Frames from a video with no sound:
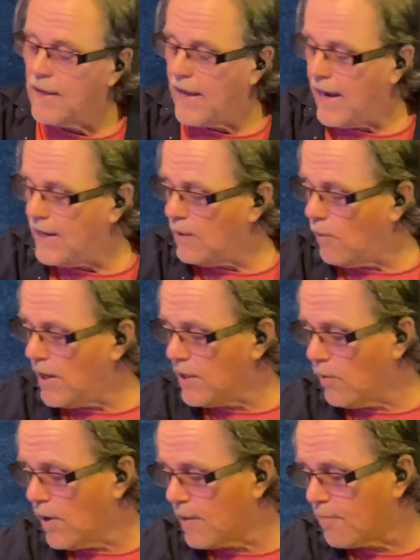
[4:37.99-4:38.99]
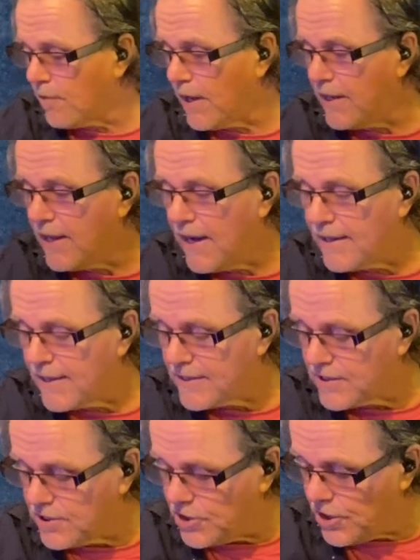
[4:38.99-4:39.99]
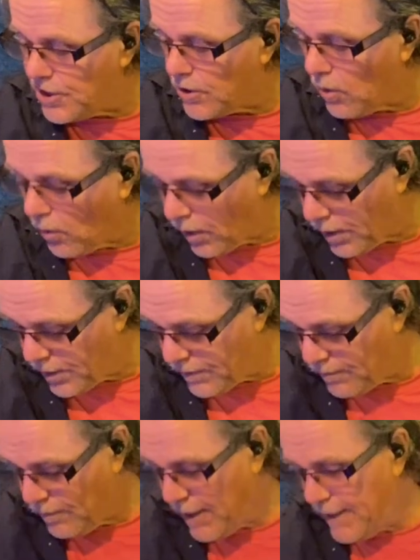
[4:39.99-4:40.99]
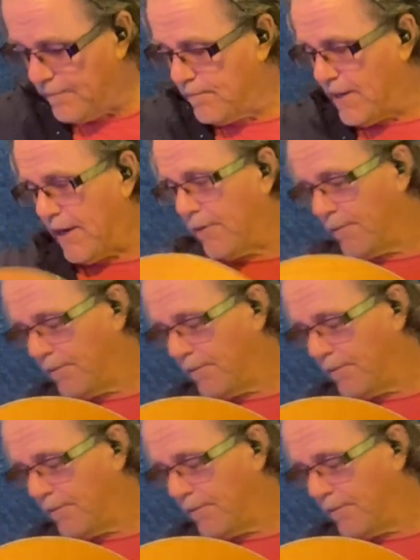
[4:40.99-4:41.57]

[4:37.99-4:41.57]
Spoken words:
Any way you want to play that, that's a G chord, right? Now,